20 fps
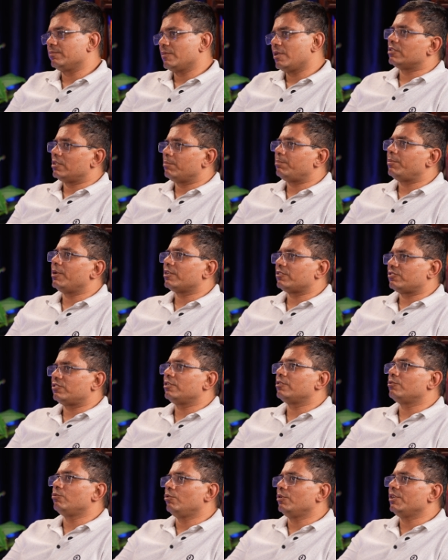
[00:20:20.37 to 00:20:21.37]
The
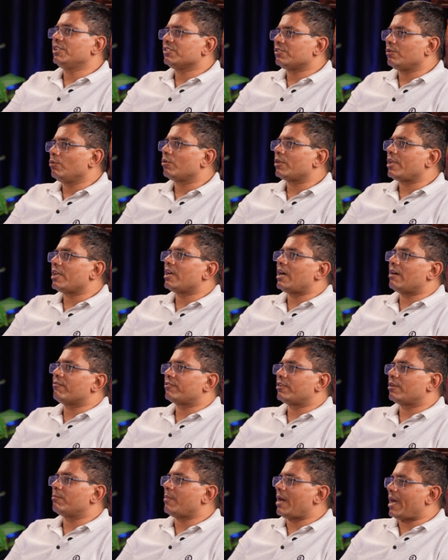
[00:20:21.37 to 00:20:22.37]
person who is looking
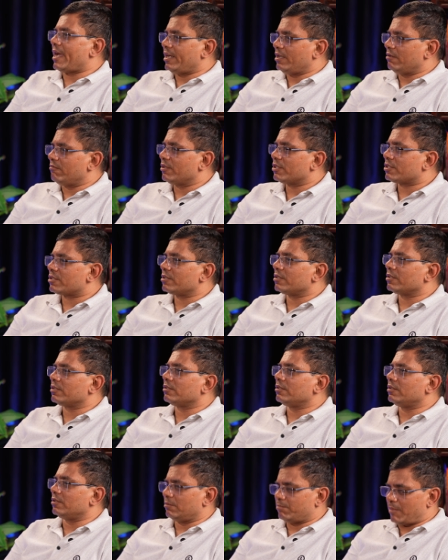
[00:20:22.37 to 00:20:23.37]
after my
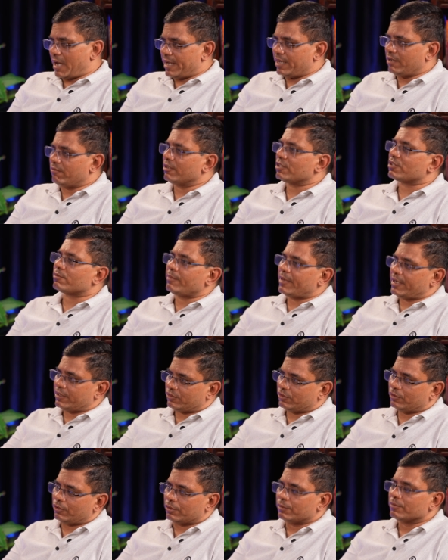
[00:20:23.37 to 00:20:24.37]

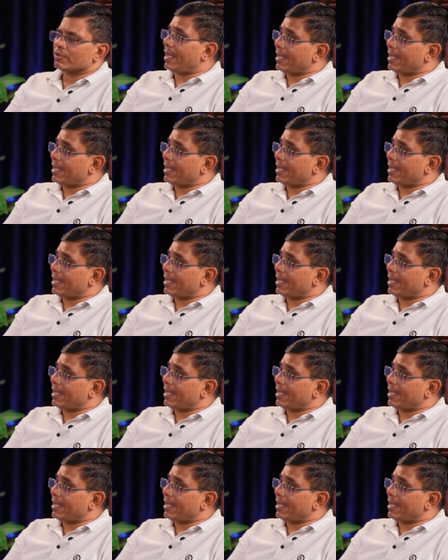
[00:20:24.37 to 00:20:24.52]
investments, no,